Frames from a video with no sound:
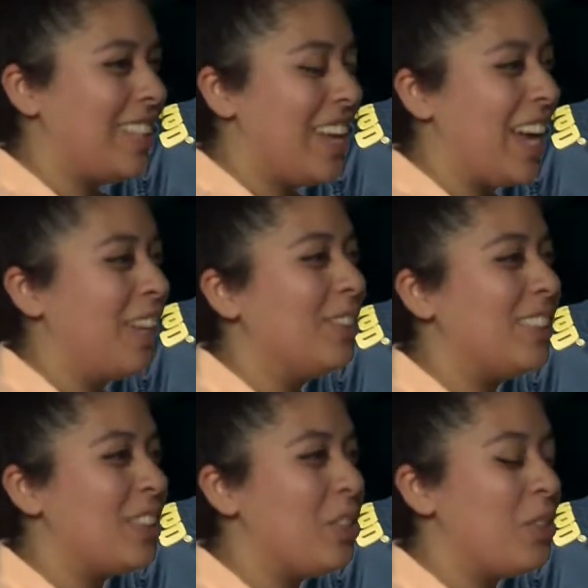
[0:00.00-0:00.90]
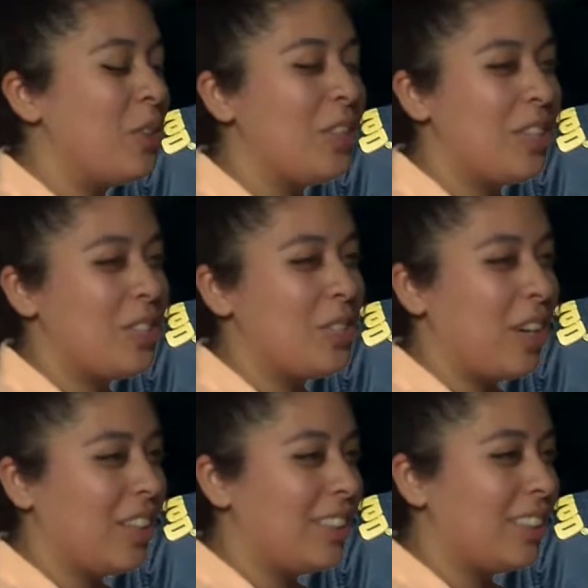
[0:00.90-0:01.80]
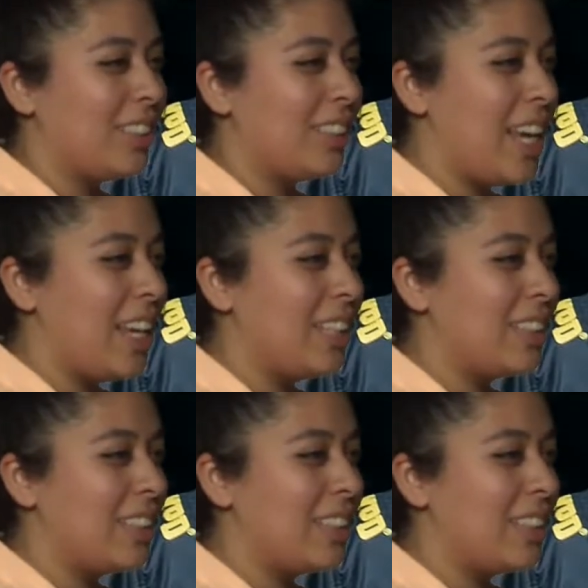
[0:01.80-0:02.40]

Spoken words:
Yeah, it was, you know, the Shark Tank